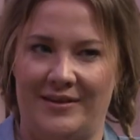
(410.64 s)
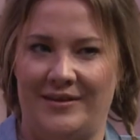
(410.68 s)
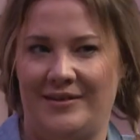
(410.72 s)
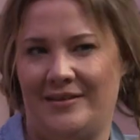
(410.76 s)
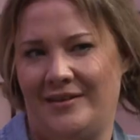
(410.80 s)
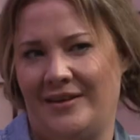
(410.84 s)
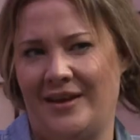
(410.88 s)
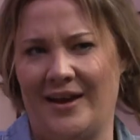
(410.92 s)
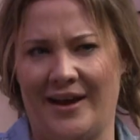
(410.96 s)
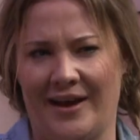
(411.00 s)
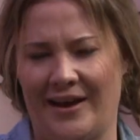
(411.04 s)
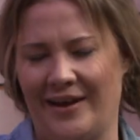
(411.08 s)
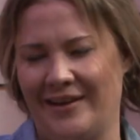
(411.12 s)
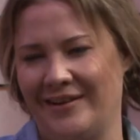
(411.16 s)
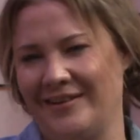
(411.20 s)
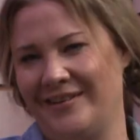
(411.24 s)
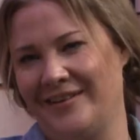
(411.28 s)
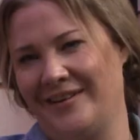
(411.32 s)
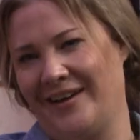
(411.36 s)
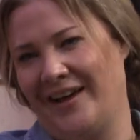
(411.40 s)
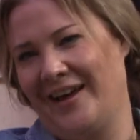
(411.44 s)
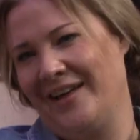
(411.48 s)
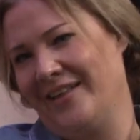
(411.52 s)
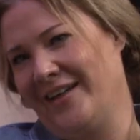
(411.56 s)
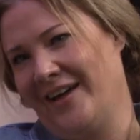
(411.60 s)
Yeah,
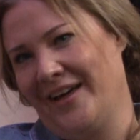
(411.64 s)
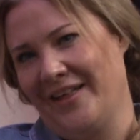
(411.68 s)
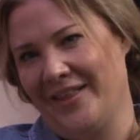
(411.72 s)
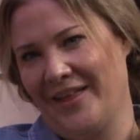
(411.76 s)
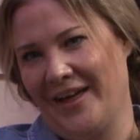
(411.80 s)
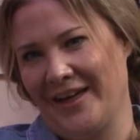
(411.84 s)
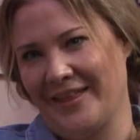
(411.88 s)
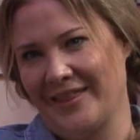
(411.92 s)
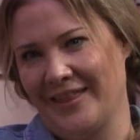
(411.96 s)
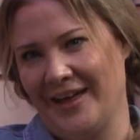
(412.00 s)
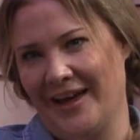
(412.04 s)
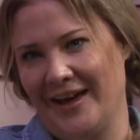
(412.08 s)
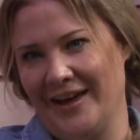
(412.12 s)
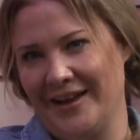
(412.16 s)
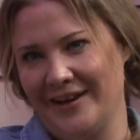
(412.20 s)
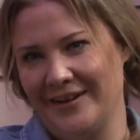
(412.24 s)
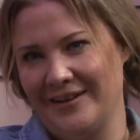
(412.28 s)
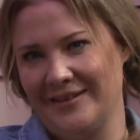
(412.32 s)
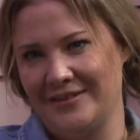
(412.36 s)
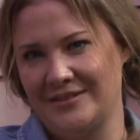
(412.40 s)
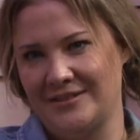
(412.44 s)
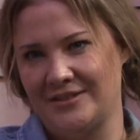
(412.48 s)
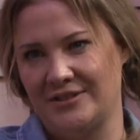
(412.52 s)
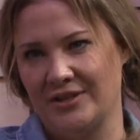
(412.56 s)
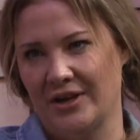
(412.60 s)
I like that.
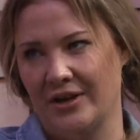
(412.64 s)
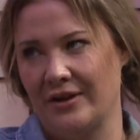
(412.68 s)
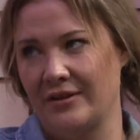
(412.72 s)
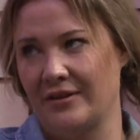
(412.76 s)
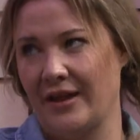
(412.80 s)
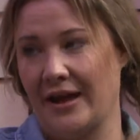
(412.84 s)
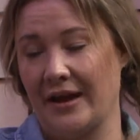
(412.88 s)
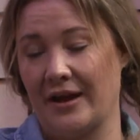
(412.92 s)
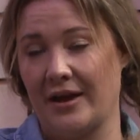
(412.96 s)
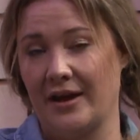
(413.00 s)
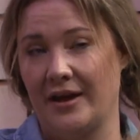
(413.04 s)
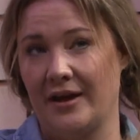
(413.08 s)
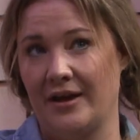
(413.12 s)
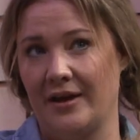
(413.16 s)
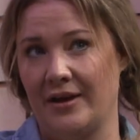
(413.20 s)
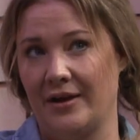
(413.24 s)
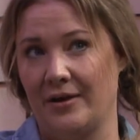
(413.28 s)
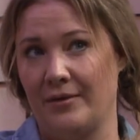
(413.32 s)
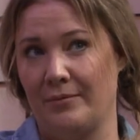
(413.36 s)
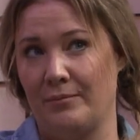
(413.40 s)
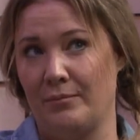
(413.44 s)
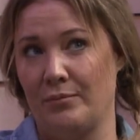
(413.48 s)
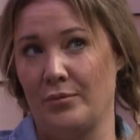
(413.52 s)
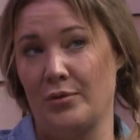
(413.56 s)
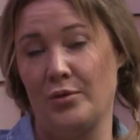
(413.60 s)
So like
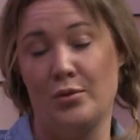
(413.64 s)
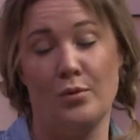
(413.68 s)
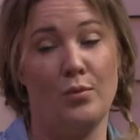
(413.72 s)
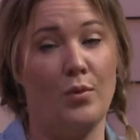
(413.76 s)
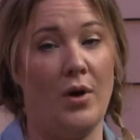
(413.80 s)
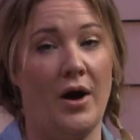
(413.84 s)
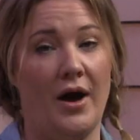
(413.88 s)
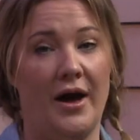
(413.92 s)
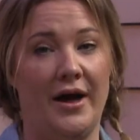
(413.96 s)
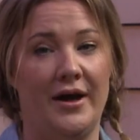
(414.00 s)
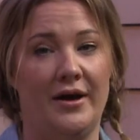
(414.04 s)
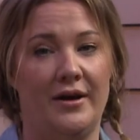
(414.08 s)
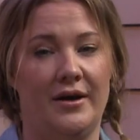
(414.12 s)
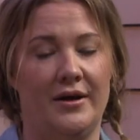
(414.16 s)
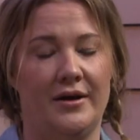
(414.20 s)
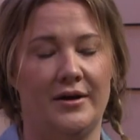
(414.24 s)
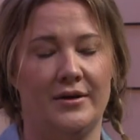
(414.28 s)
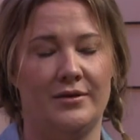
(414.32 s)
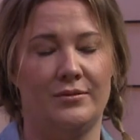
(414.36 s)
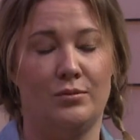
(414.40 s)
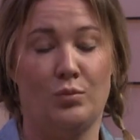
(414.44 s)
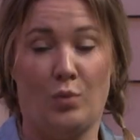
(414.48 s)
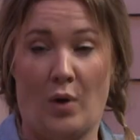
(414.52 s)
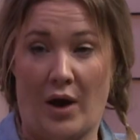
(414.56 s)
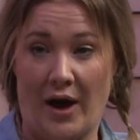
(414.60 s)
the
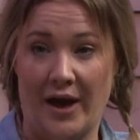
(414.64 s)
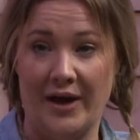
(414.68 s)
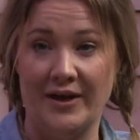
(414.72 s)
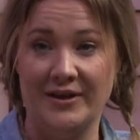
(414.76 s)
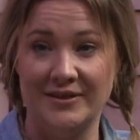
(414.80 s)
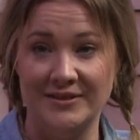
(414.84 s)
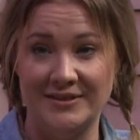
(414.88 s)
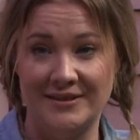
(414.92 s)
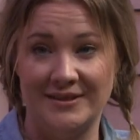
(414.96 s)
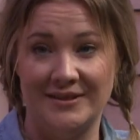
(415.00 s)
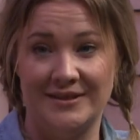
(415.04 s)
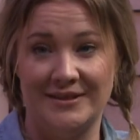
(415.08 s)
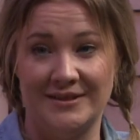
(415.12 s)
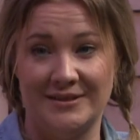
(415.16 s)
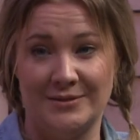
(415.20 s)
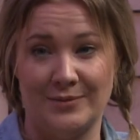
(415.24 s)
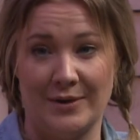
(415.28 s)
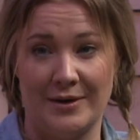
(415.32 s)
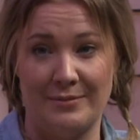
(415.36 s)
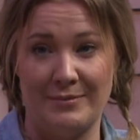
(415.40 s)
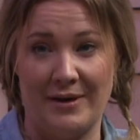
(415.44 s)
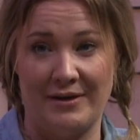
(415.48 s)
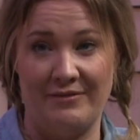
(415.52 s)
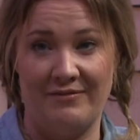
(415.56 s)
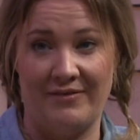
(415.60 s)
Wild is one
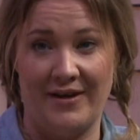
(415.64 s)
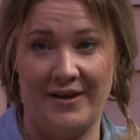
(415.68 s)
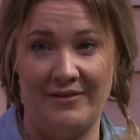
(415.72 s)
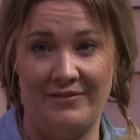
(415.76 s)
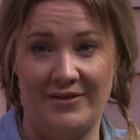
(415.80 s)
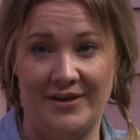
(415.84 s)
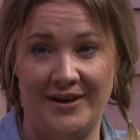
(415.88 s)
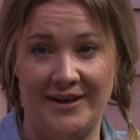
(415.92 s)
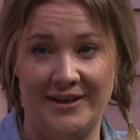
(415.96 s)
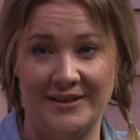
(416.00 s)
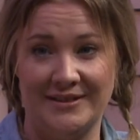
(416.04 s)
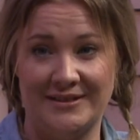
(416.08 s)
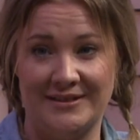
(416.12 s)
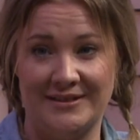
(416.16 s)
of my favorites.